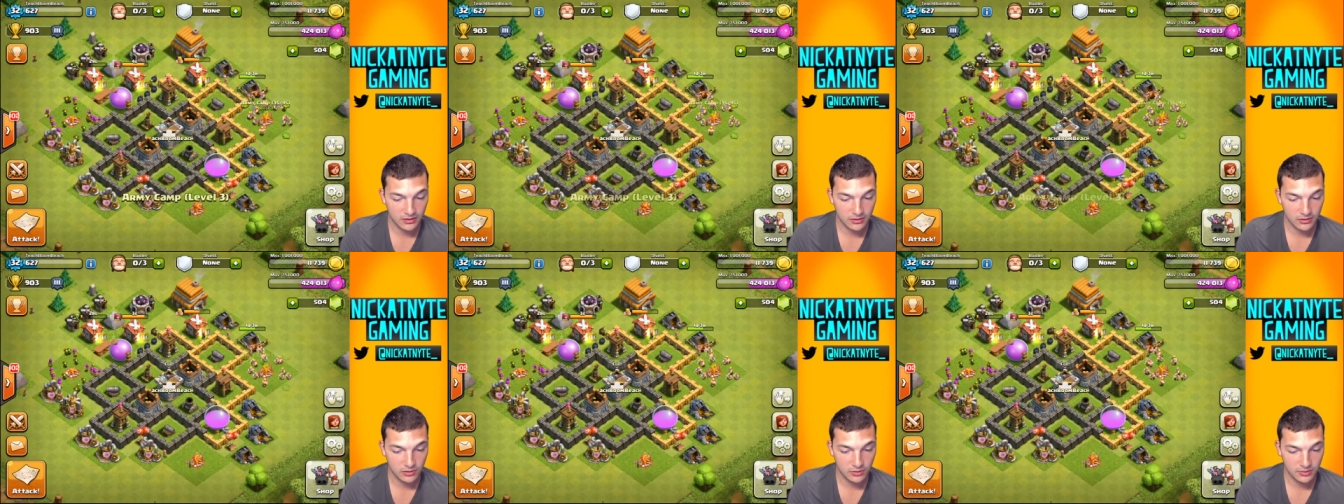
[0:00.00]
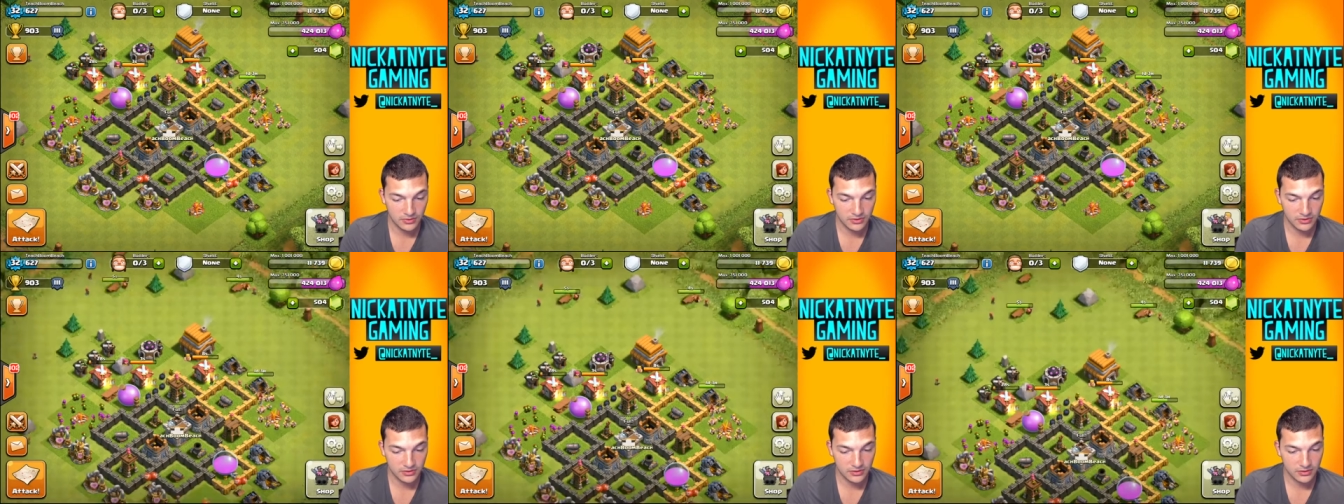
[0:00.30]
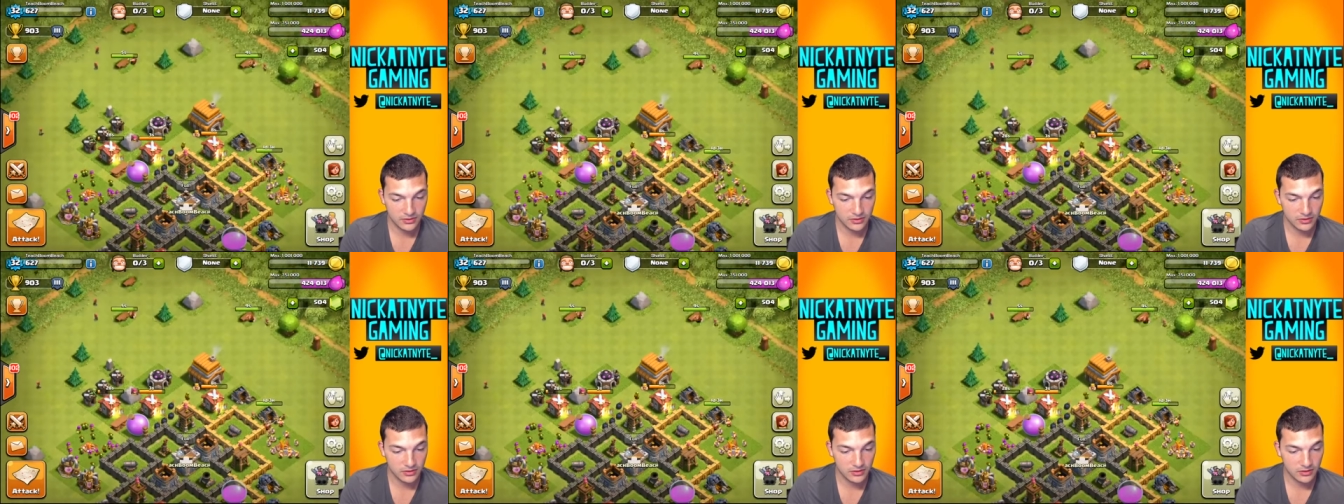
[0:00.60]
Oops.
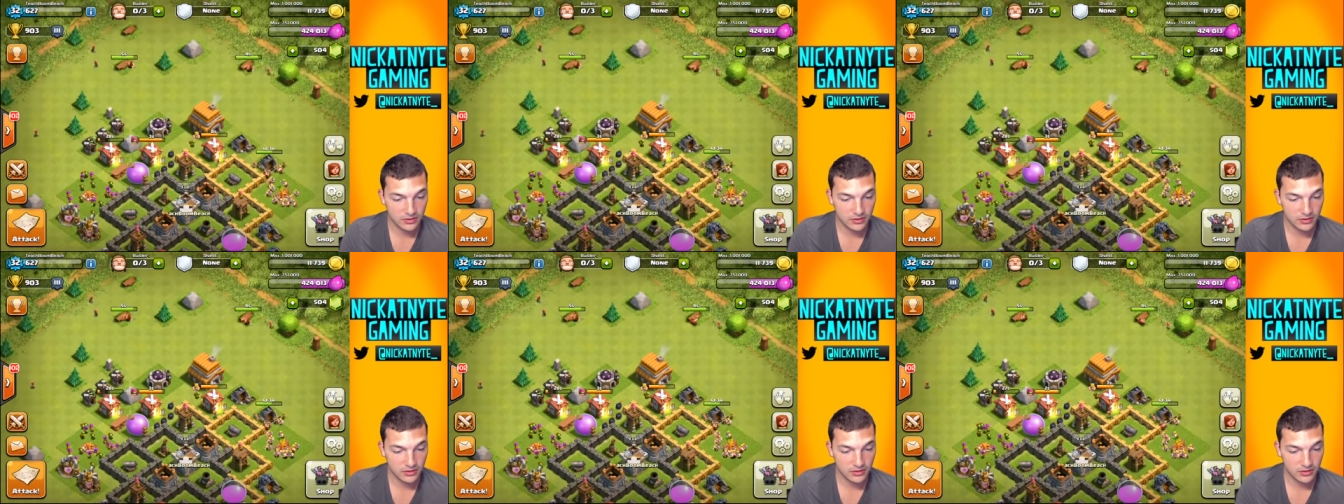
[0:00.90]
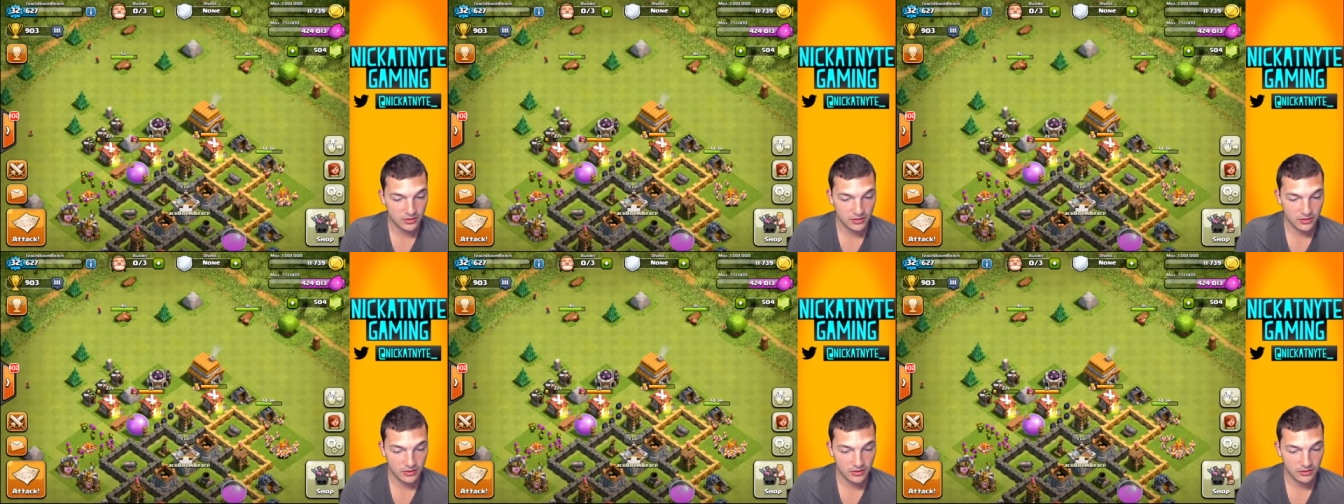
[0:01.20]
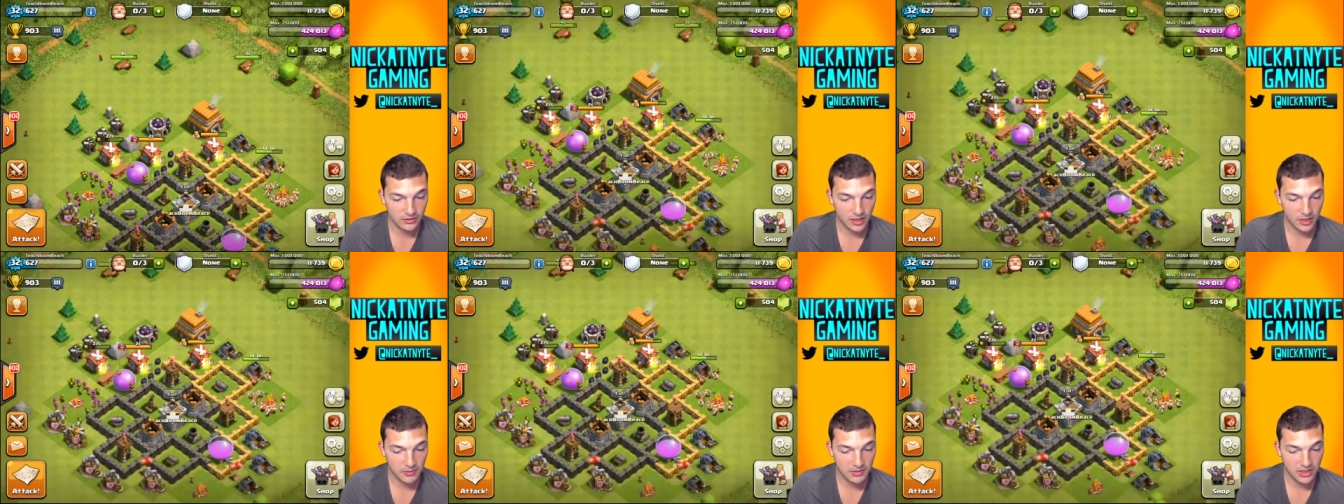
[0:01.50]

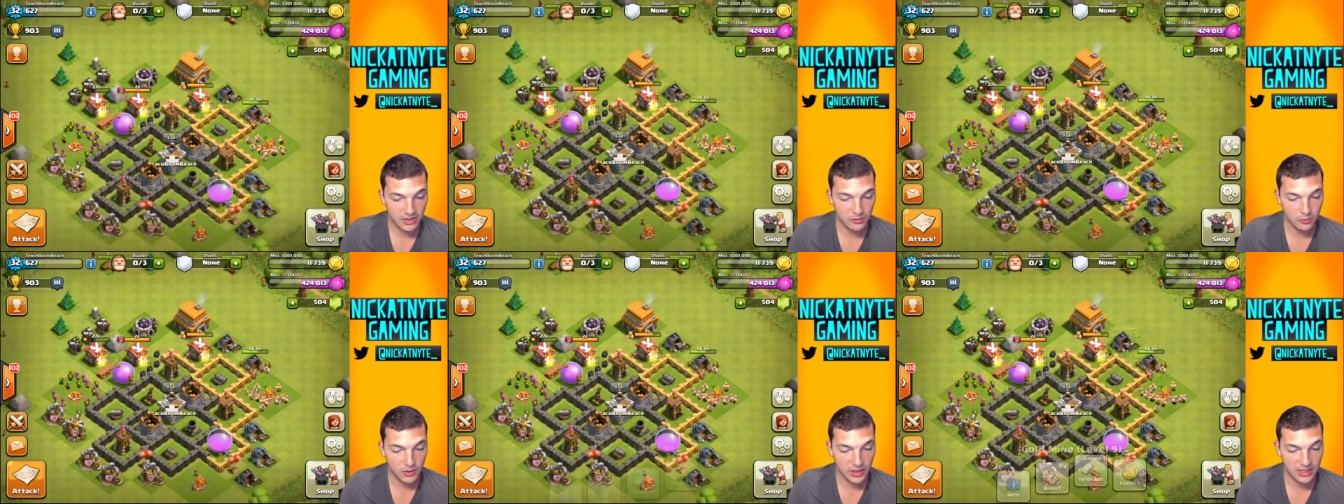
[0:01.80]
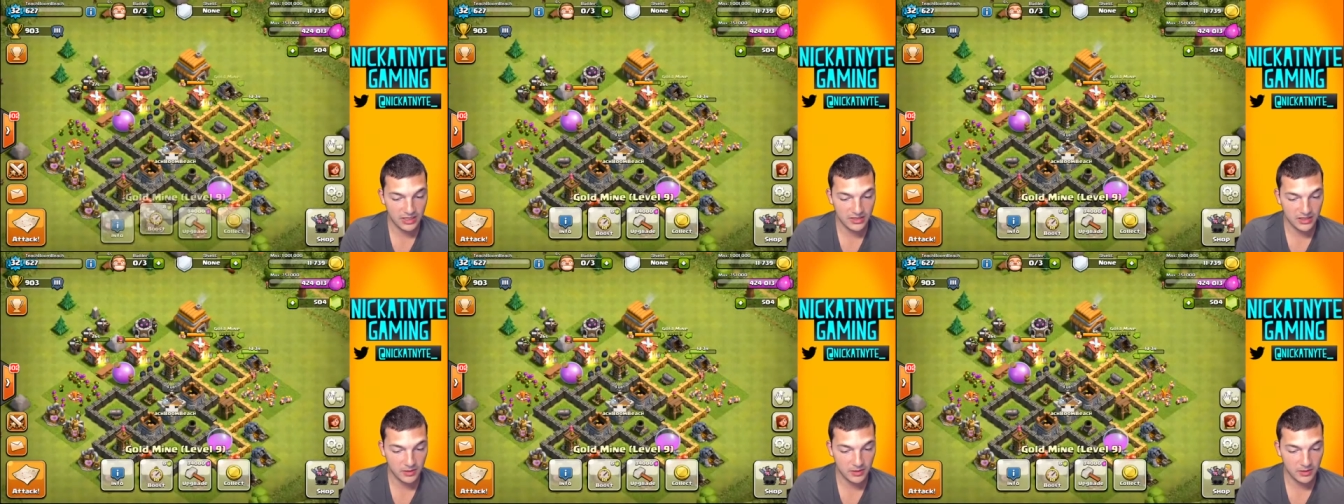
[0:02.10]
I'm going to wait,